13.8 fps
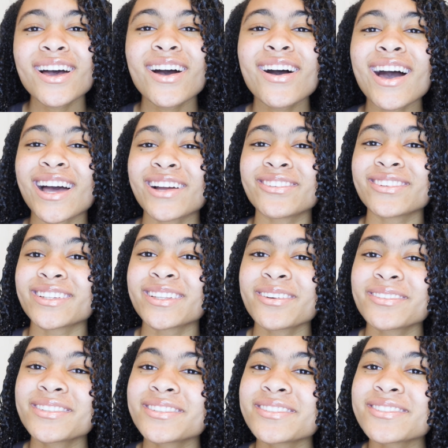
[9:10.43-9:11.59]
I really
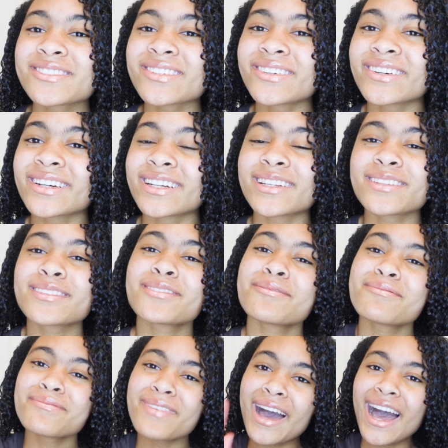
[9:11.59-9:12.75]
hope you enjoy.
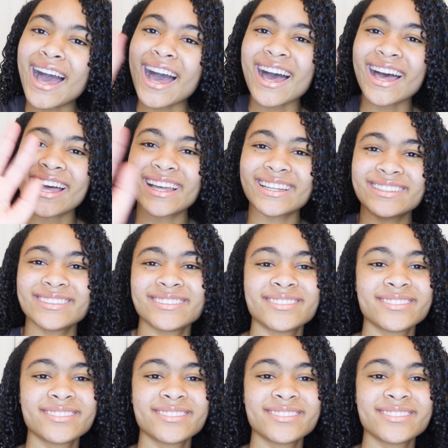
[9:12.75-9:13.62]
Bye.